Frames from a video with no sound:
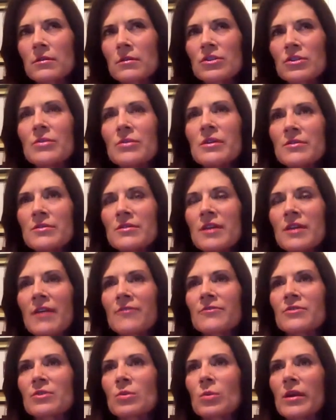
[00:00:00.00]
2 years
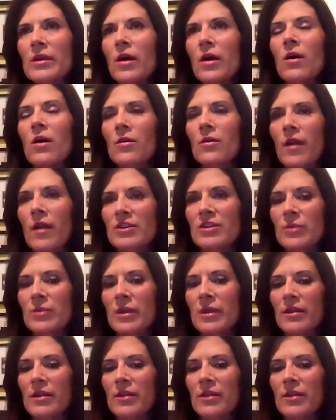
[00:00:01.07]
after we all graduated,